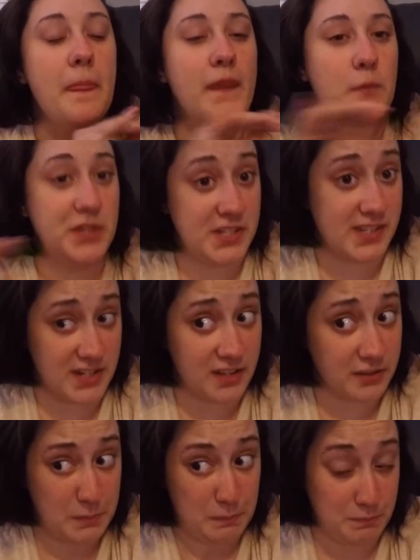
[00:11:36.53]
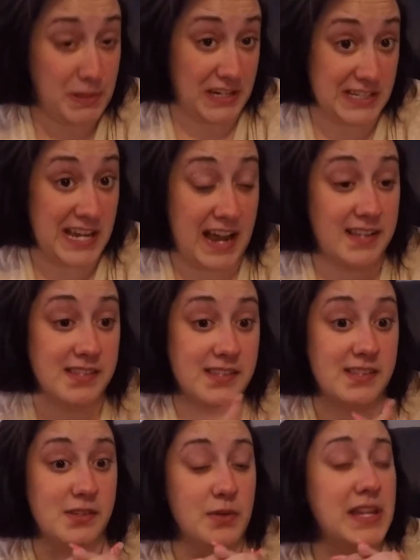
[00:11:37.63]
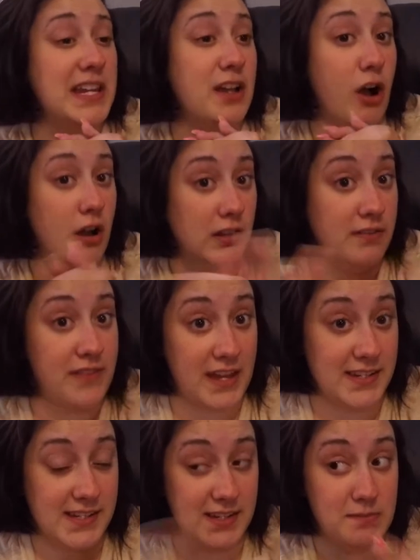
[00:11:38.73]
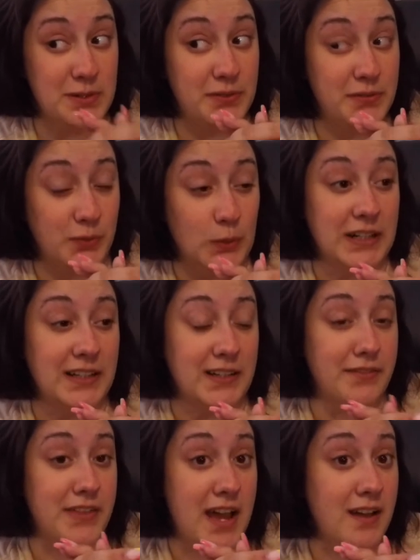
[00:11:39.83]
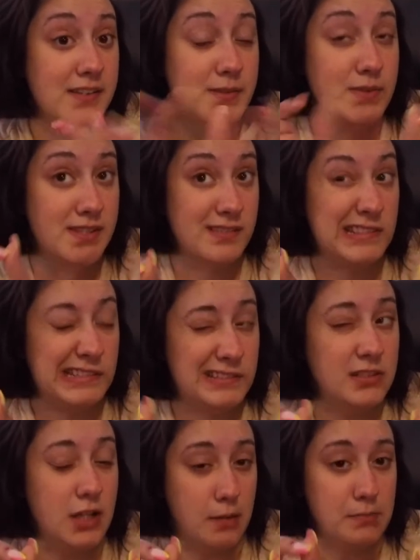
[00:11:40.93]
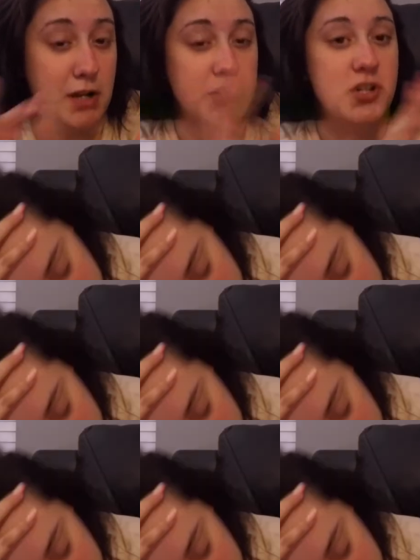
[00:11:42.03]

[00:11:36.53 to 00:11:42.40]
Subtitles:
which is another big task. So getting all of that done before I left the house was top notch.